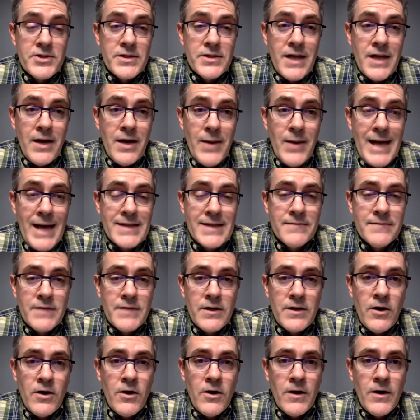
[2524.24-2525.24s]
how active
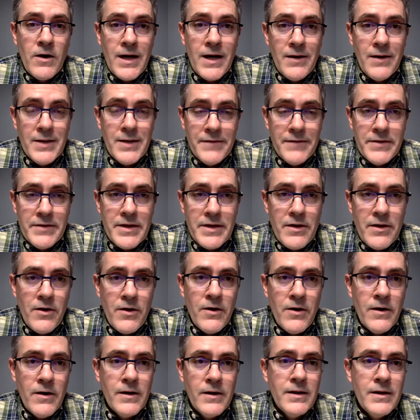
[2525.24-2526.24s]
they are how heavy they
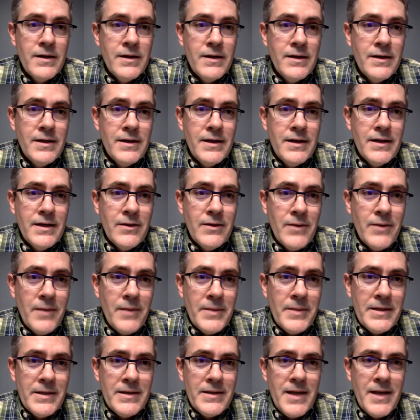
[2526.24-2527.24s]
are you know how
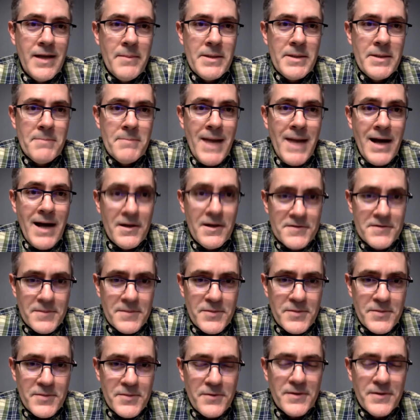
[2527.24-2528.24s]
many how many miles they
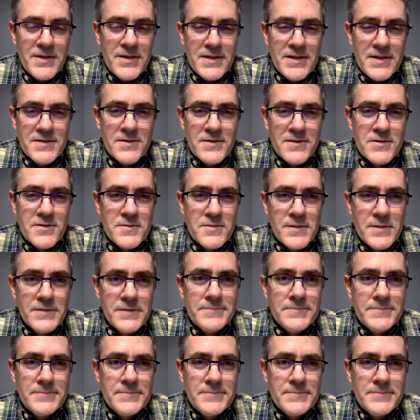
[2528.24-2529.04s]
put on the knee so to speak